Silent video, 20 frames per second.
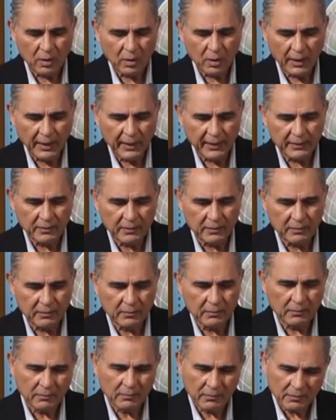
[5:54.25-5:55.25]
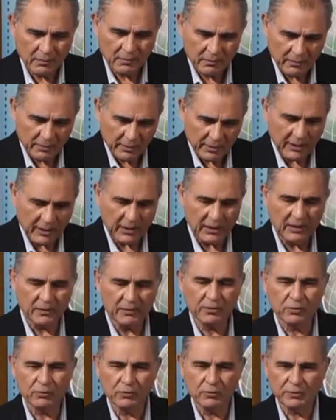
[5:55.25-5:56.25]
and uh,
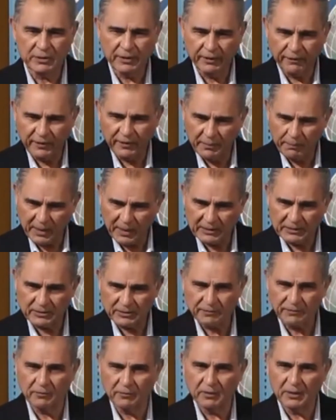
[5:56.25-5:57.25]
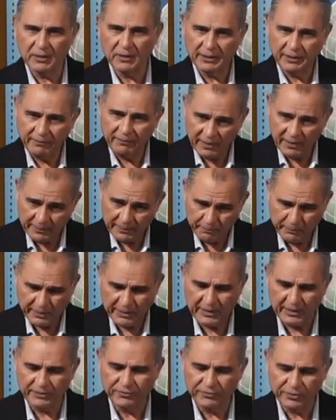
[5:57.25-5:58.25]
to different parts of the world,
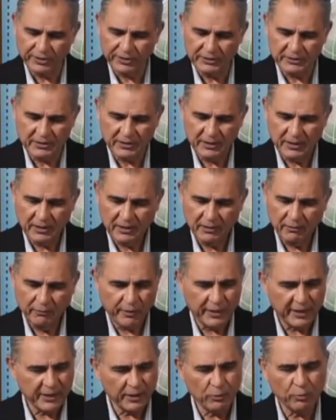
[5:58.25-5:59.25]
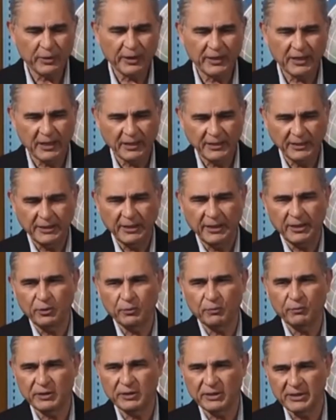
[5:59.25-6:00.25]
developing countries, where you can
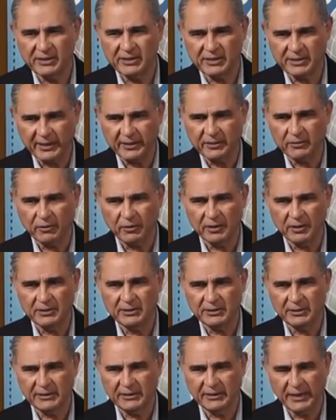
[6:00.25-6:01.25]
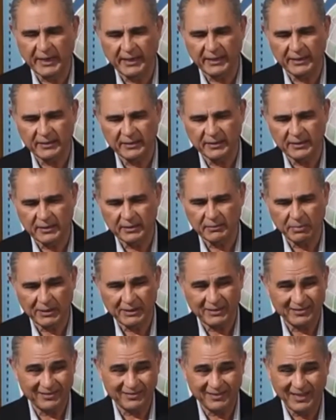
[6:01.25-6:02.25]
continue with this technology, and uh, but
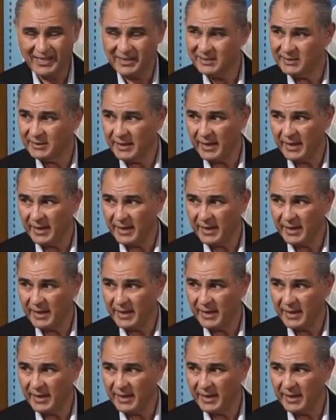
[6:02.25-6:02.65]
this